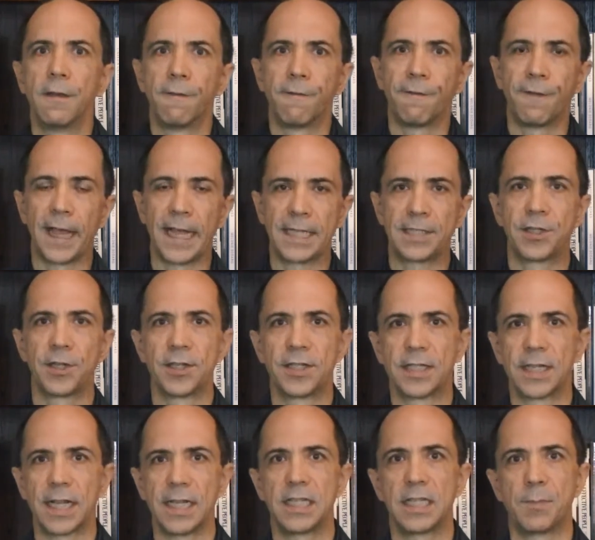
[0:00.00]
Faster
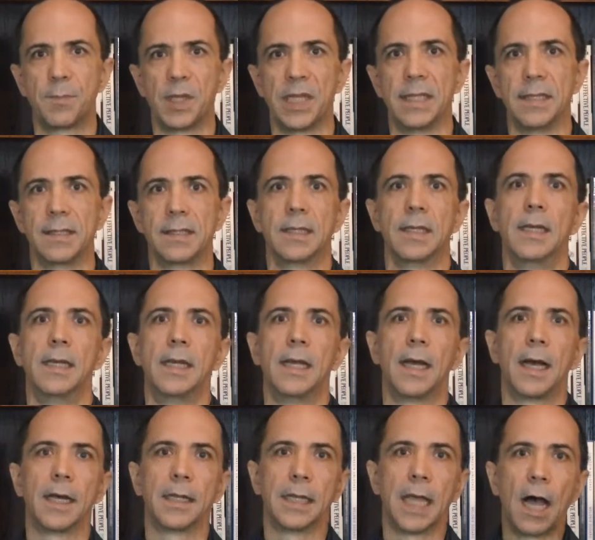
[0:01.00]
site speeds
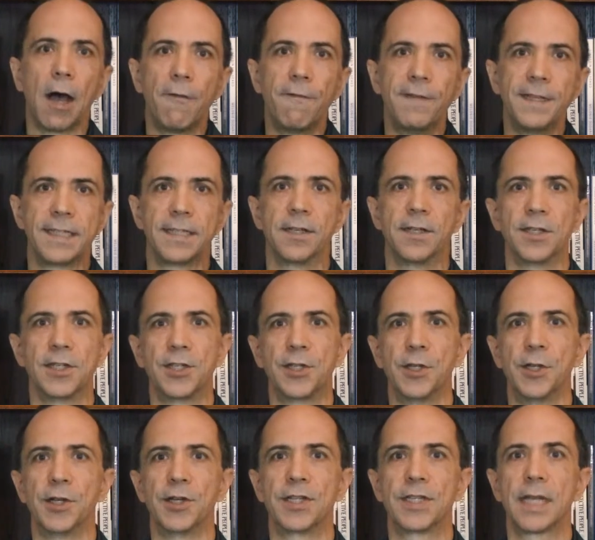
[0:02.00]
allow visitors
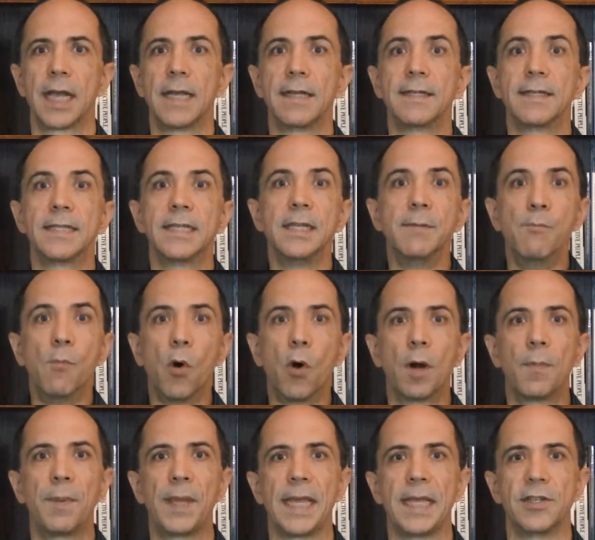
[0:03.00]
to your site to see
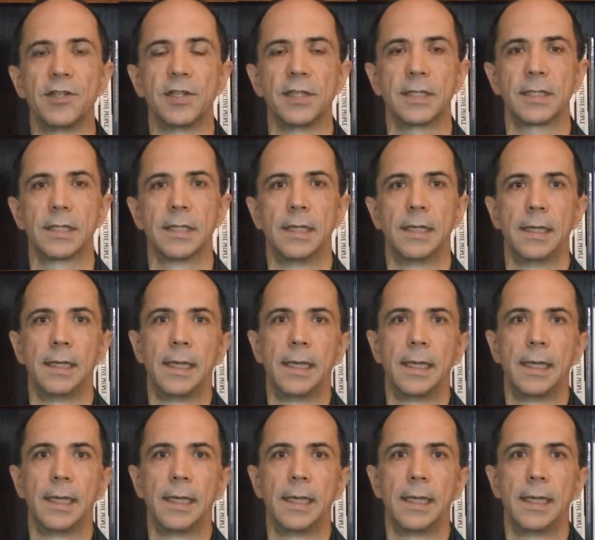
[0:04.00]
more pages,